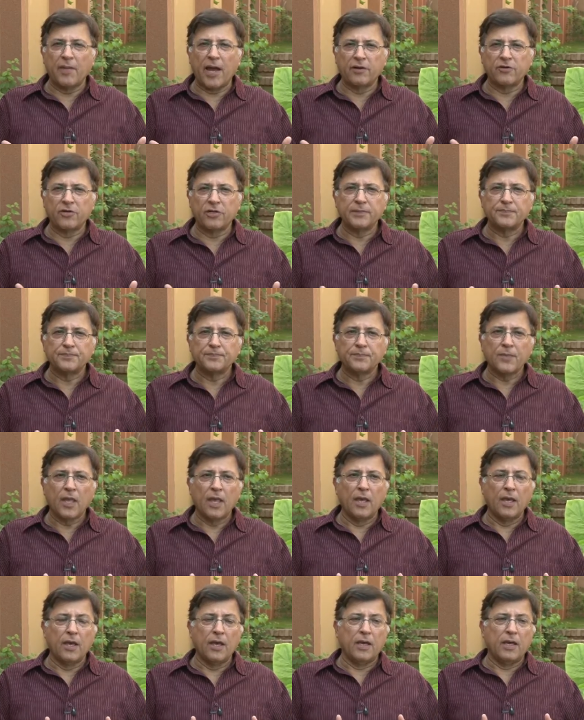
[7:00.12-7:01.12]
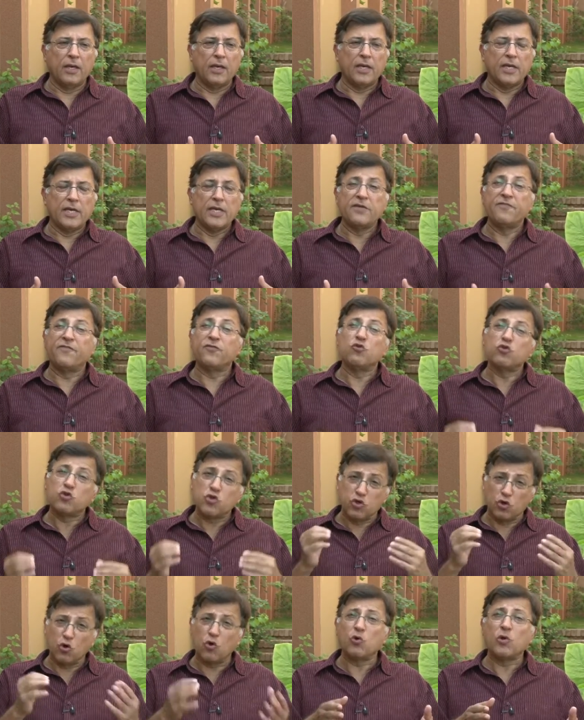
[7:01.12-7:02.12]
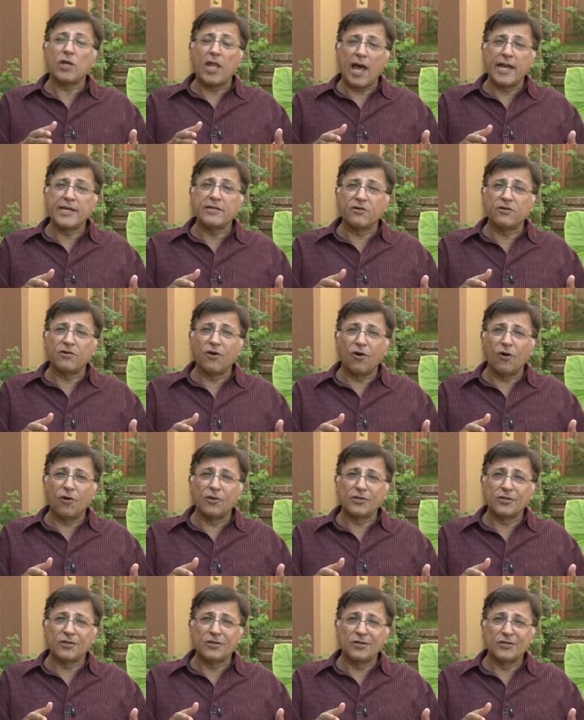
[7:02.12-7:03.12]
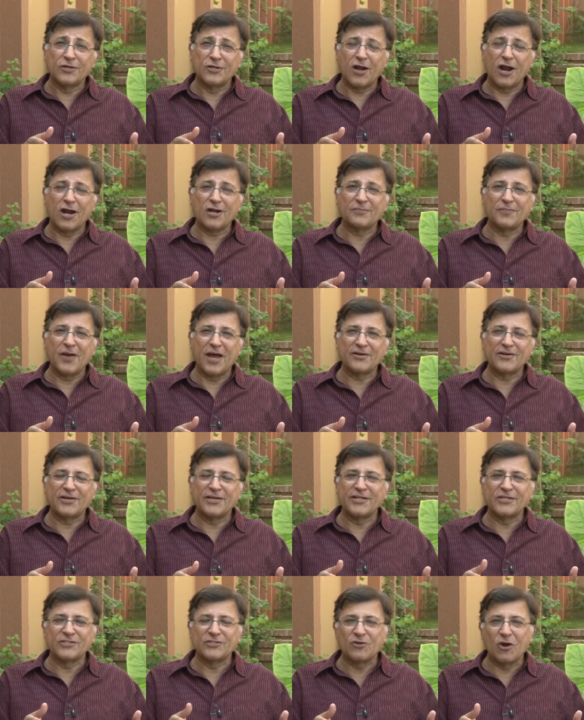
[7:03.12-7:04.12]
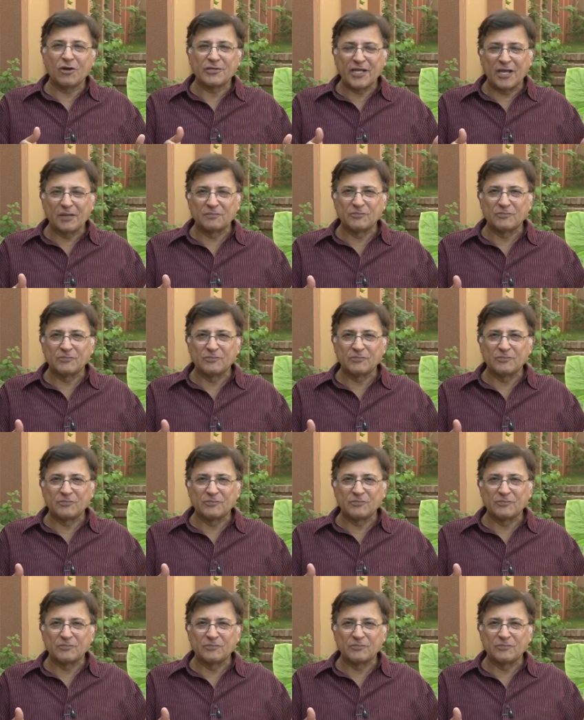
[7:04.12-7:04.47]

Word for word: matter if you throw light on dark matter, it is not